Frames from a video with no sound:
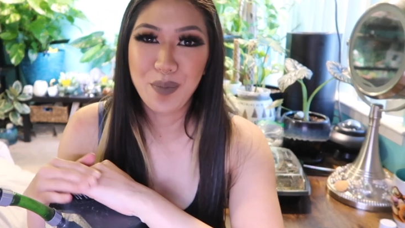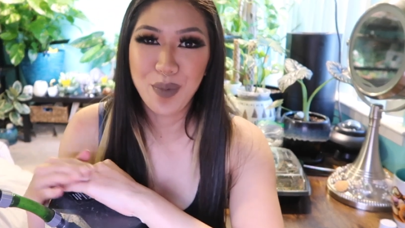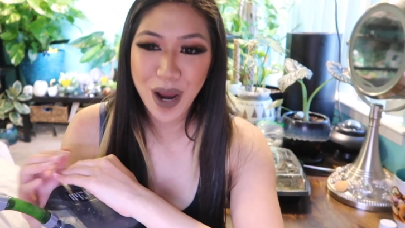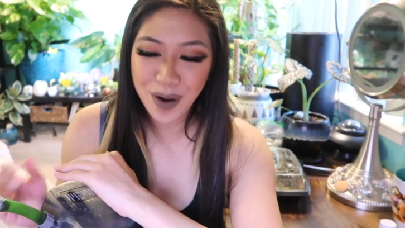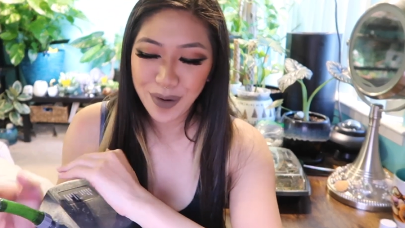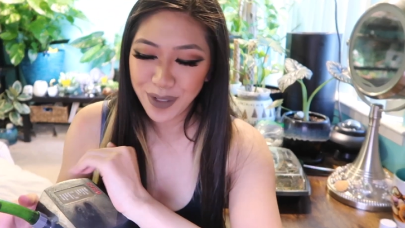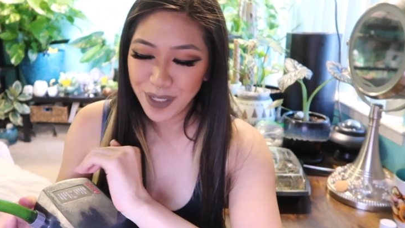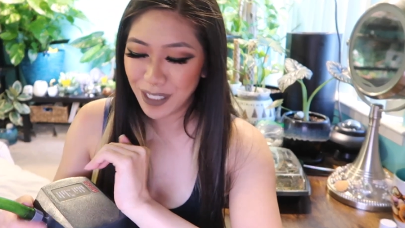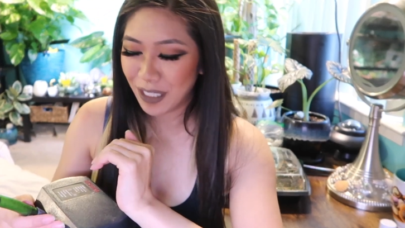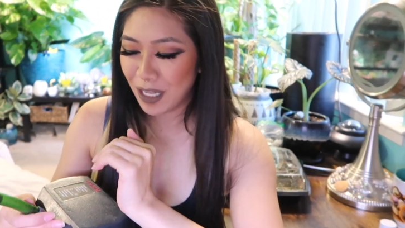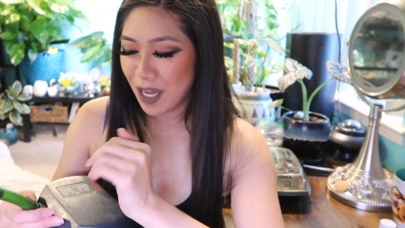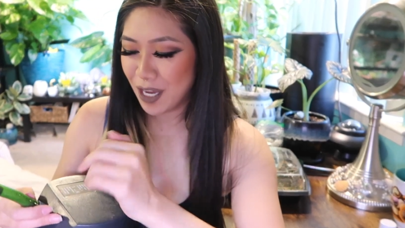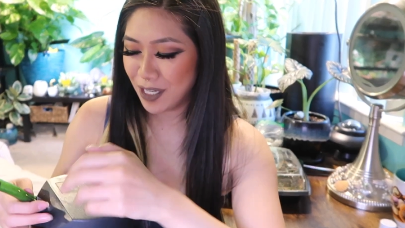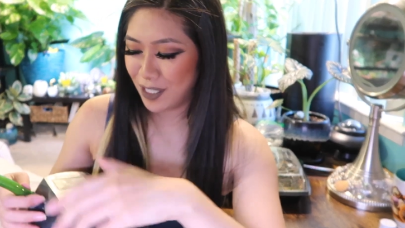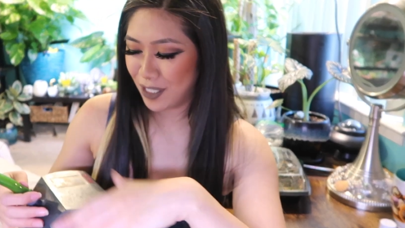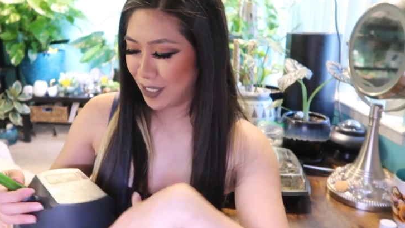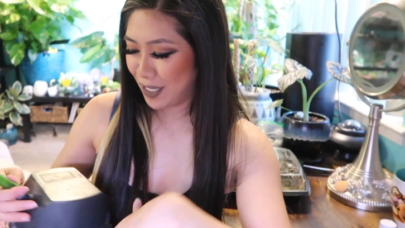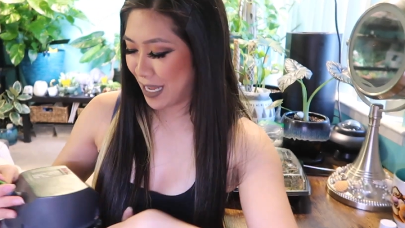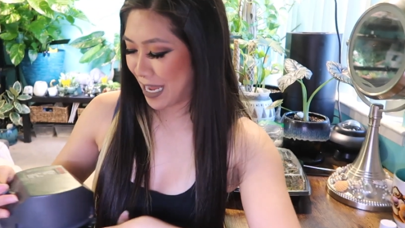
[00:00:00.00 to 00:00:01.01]
brown
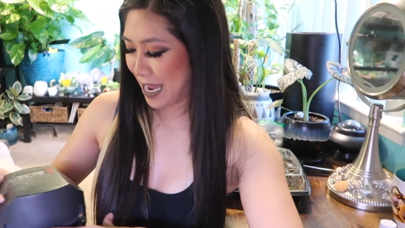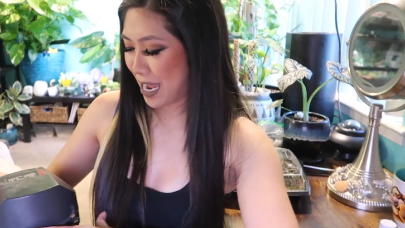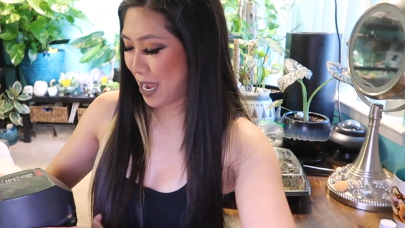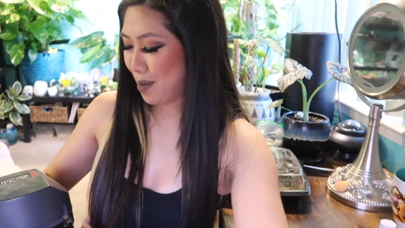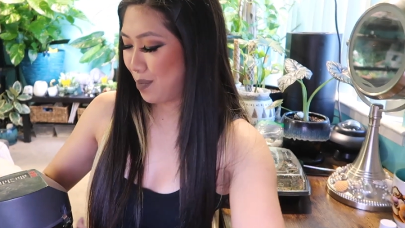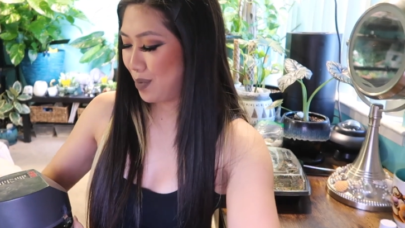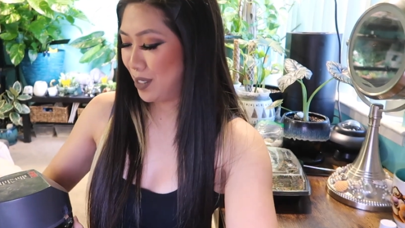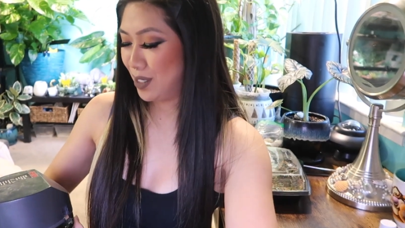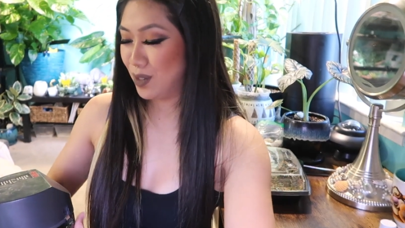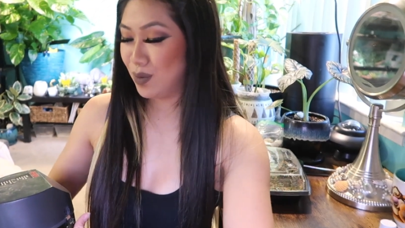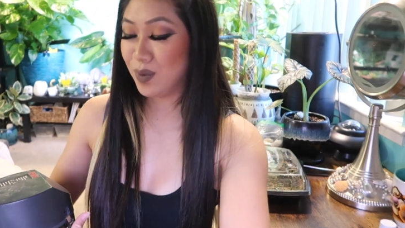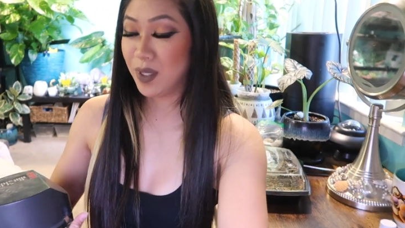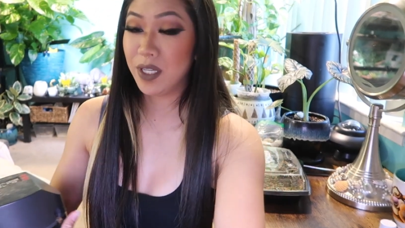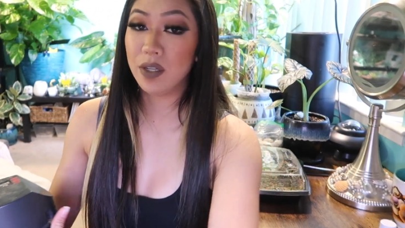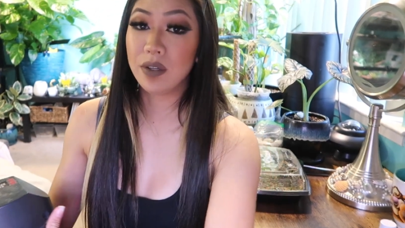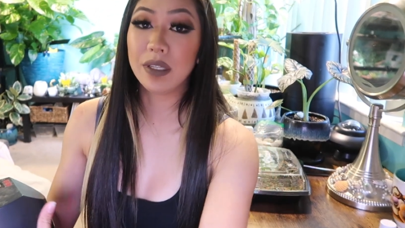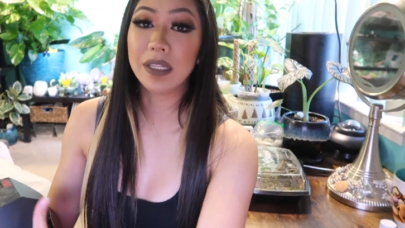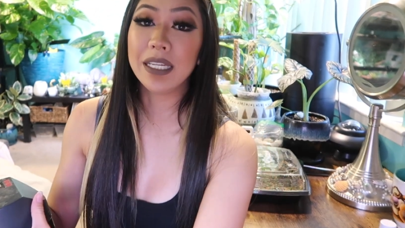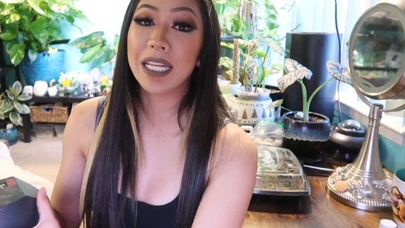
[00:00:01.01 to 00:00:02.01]
sludge that happens when
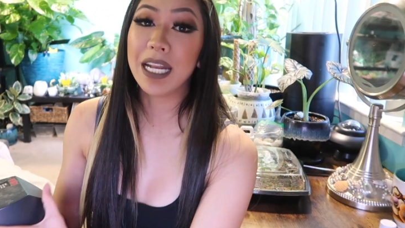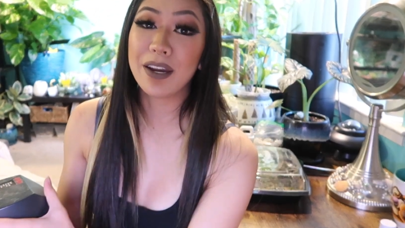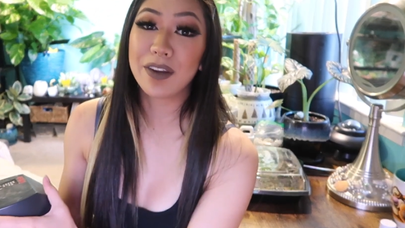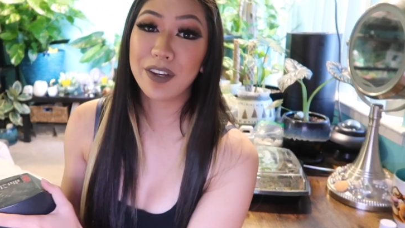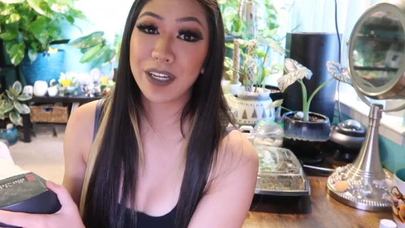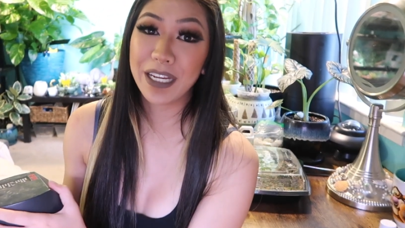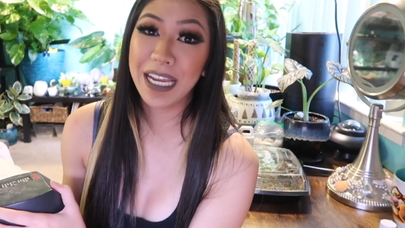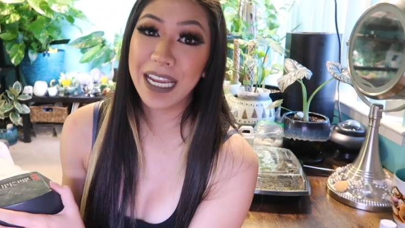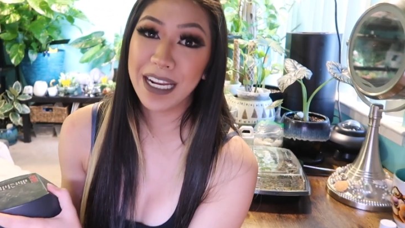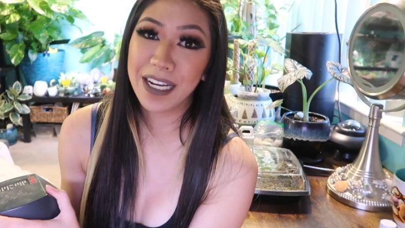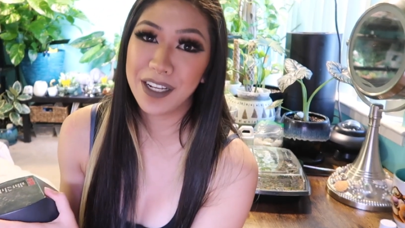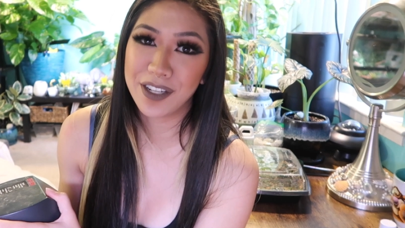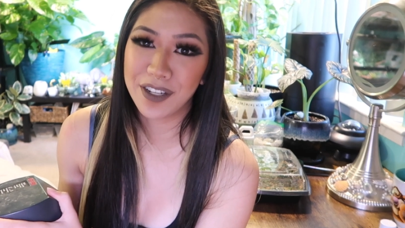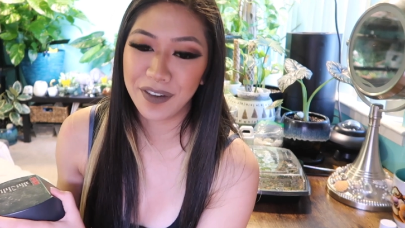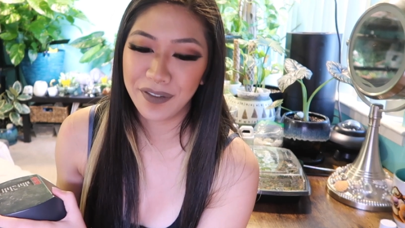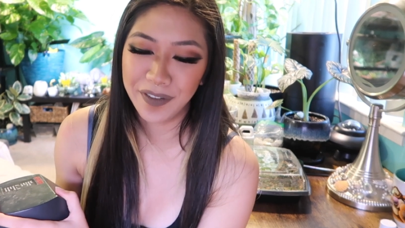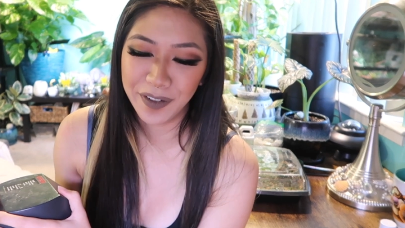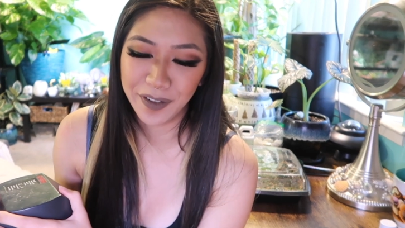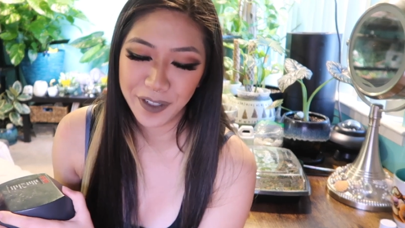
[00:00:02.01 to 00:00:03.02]
you clean out your
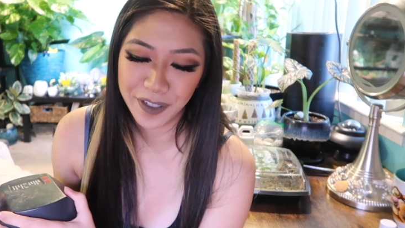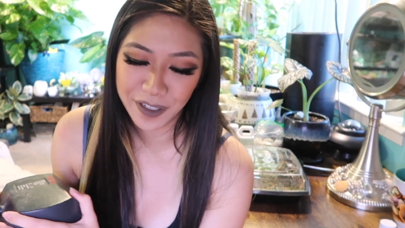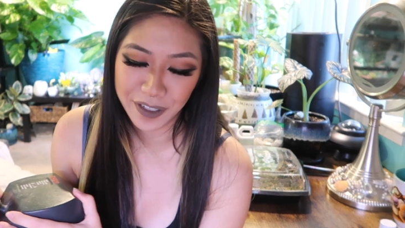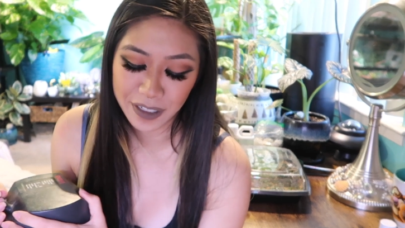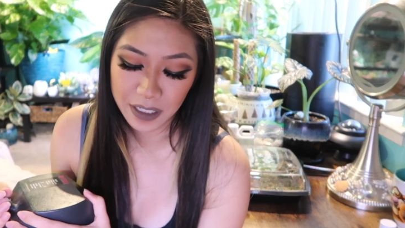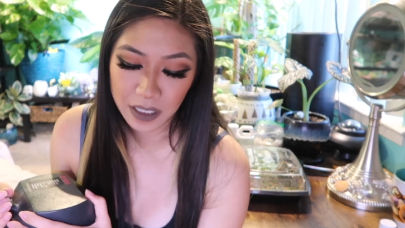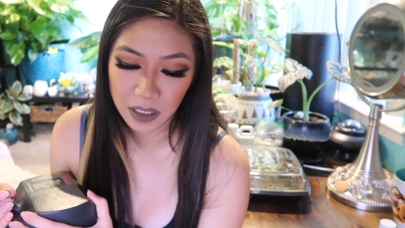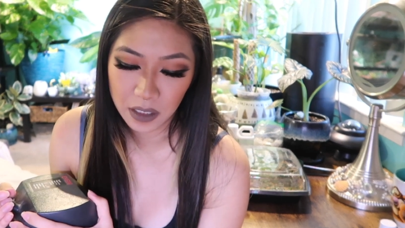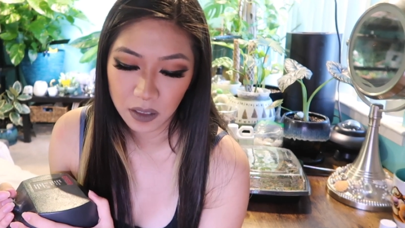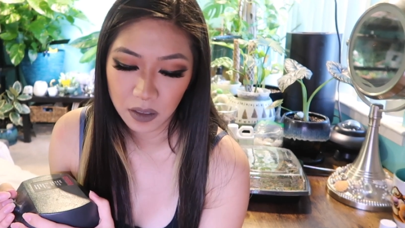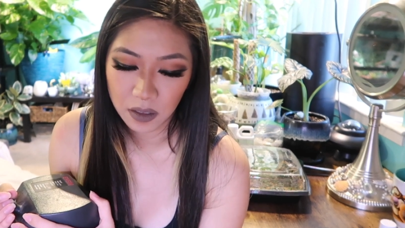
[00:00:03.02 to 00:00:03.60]
canister filters.